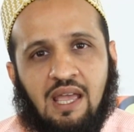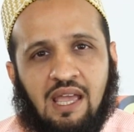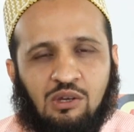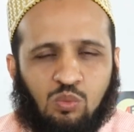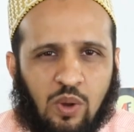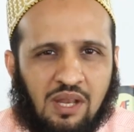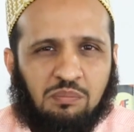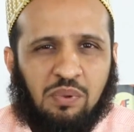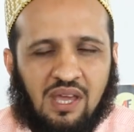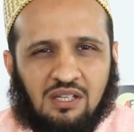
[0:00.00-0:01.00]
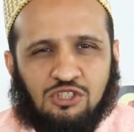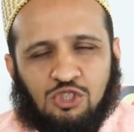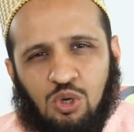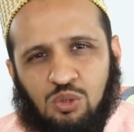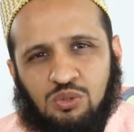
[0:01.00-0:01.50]
And when parents
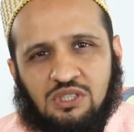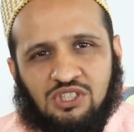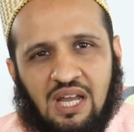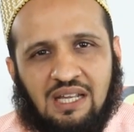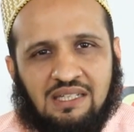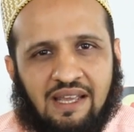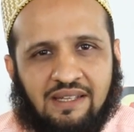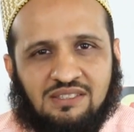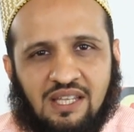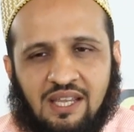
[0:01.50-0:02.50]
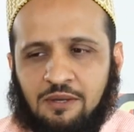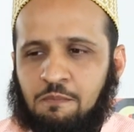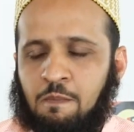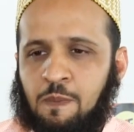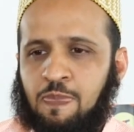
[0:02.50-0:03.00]
go to the child and say,
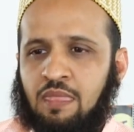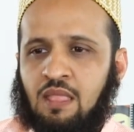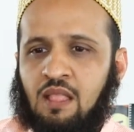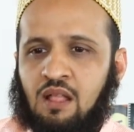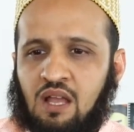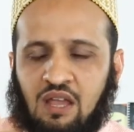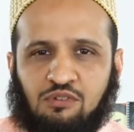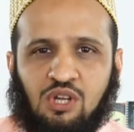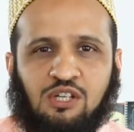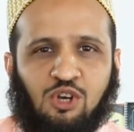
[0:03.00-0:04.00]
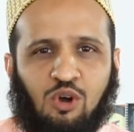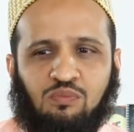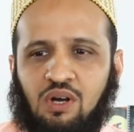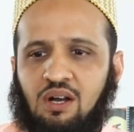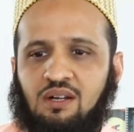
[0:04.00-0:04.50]
Have you done your
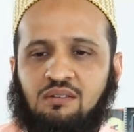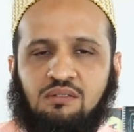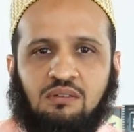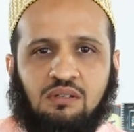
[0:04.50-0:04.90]
homework?